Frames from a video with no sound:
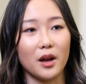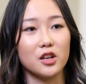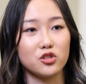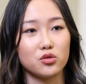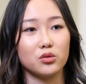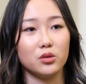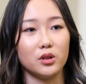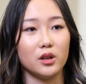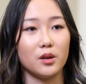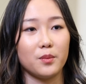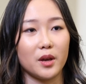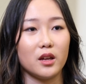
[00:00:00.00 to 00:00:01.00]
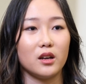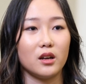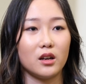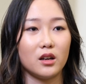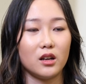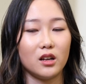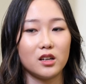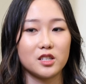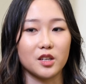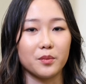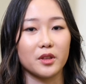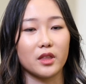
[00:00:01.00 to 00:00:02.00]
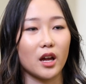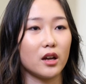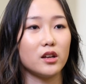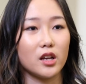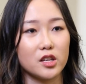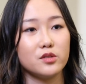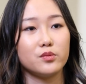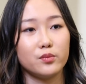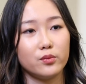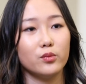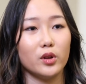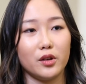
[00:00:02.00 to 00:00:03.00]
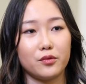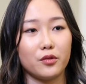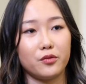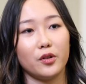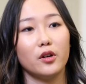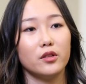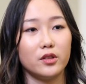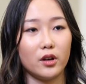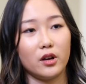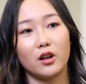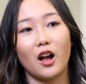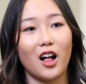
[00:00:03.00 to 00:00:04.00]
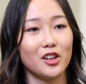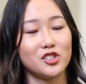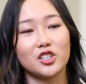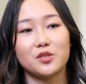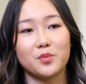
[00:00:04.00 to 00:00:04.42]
has truly been something that has really fulfilled the college